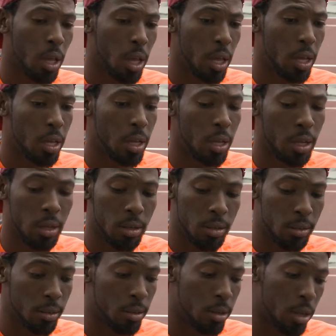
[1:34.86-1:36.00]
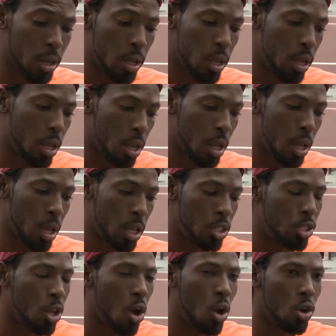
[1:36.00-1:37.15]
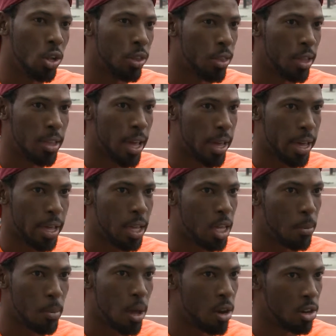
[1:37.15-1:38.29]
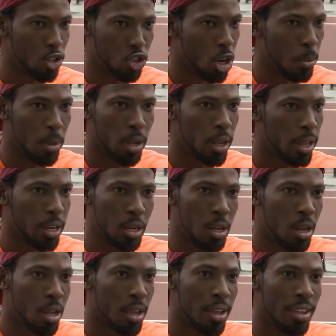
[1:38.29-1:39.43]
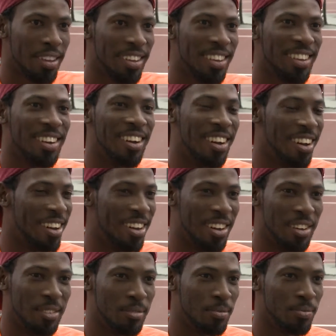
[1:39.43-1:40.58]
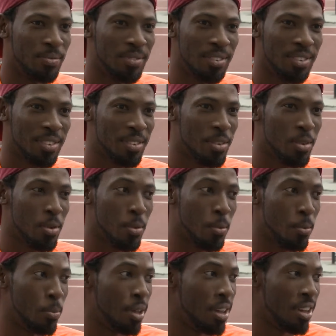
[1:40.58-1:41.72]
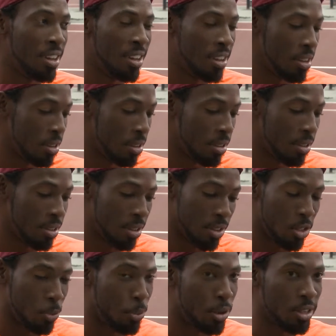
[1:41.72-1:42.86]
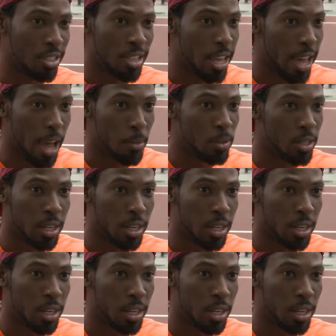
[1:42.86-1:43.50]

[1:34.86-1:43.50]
it, eh, it's the only thing that can keep me out of trouble. And um, be the person I am